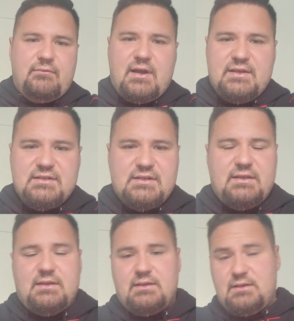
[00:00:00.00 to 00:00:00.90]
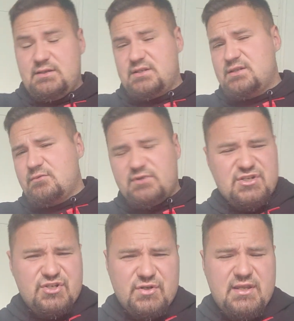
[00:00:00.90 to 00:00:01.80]
rising is
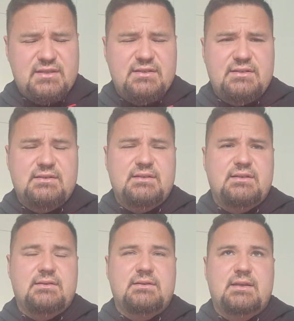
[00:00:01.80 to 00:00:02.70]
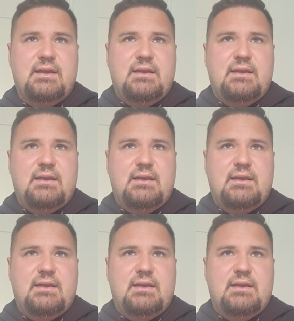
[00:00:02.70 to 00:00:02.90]
restricted in